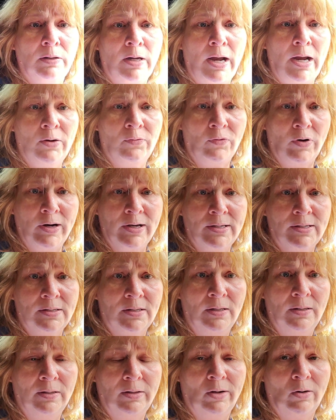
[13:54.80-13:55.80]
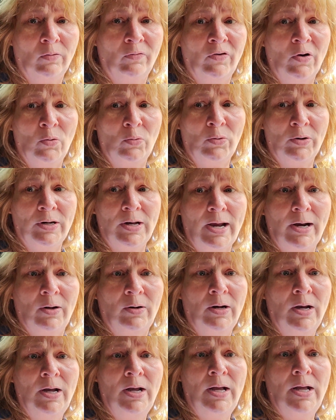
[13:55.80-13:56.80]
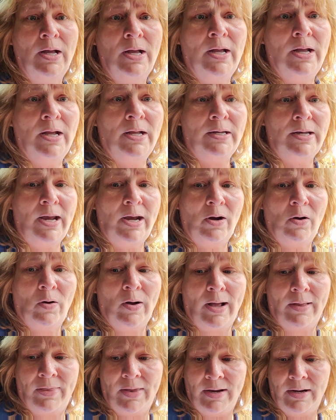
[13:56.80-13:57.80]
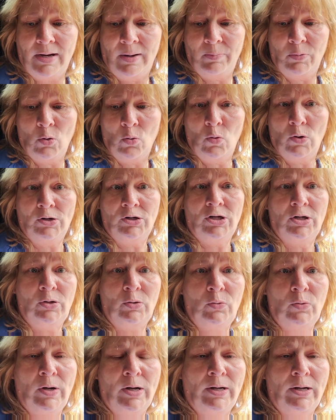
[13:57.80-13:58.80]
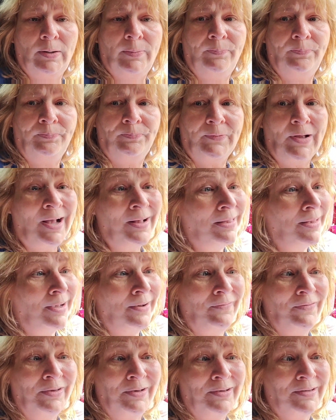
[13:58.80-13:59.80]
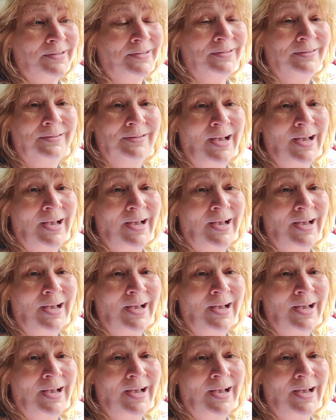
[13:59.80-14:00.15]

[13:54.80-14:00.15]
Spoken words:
headrests that are folded down. Now, I think I'm going to, I love this.